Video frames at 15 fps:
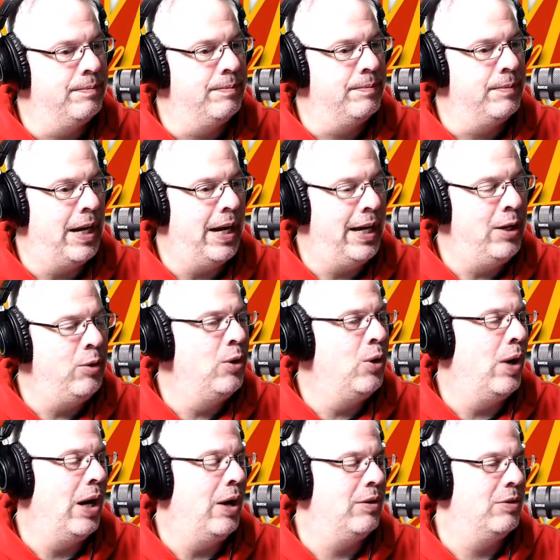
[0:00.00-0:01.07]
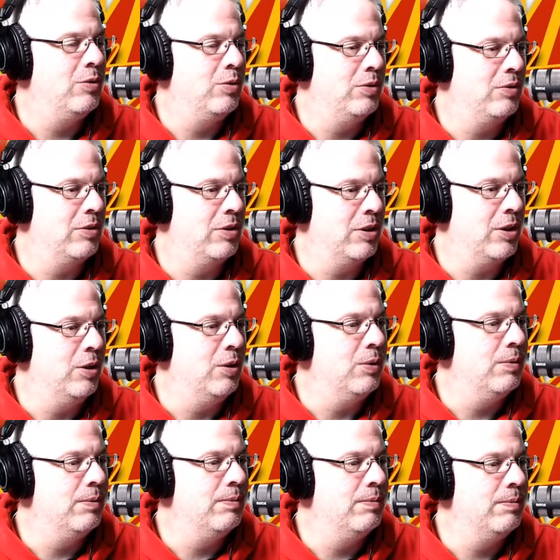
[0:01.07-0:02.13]
I don't know how this one's going to go.
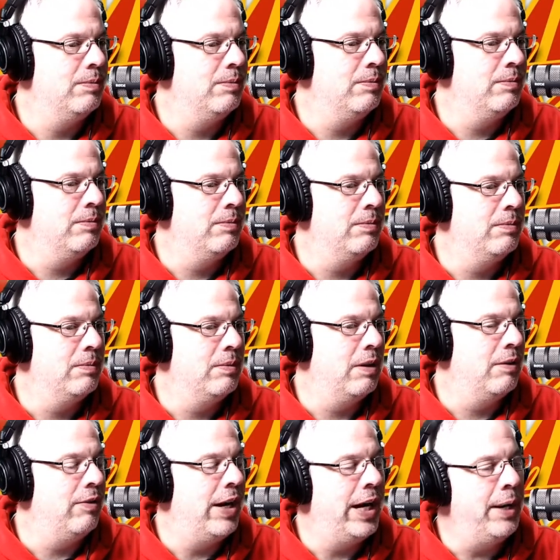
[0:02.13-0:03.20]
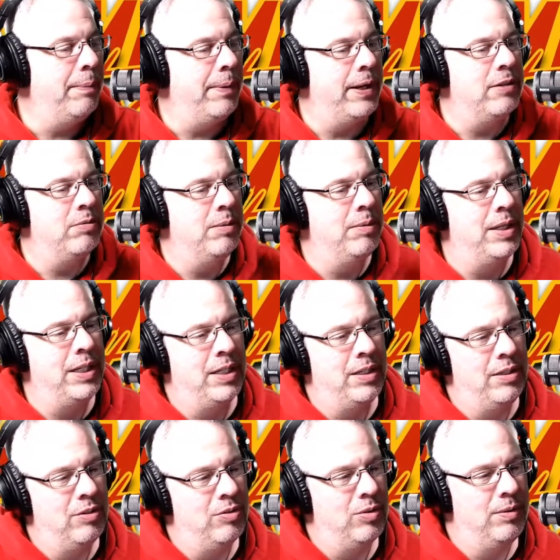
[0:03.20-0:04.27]
If I had to place my money on
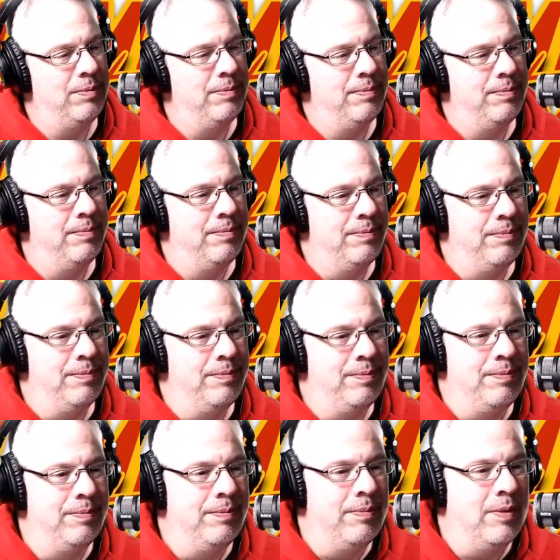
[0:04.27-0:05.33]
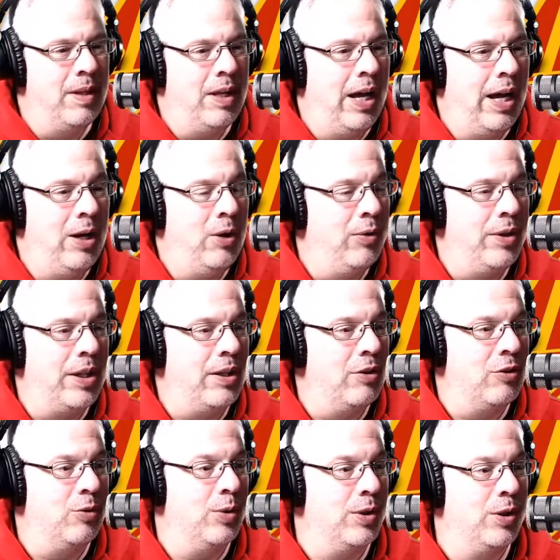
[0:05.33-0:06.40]
this one, I don't think
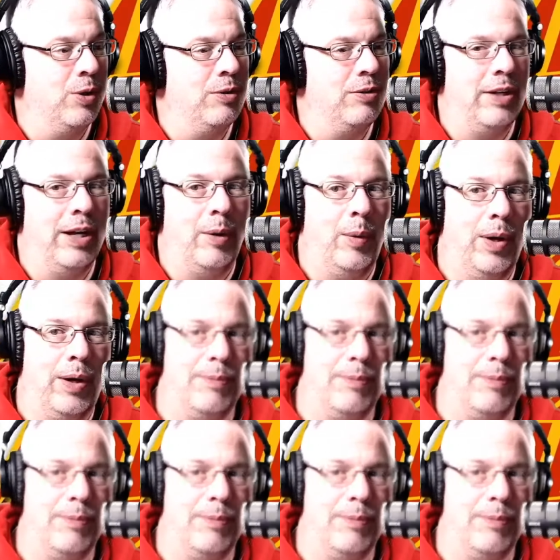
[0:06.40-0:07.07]
this one goes that well.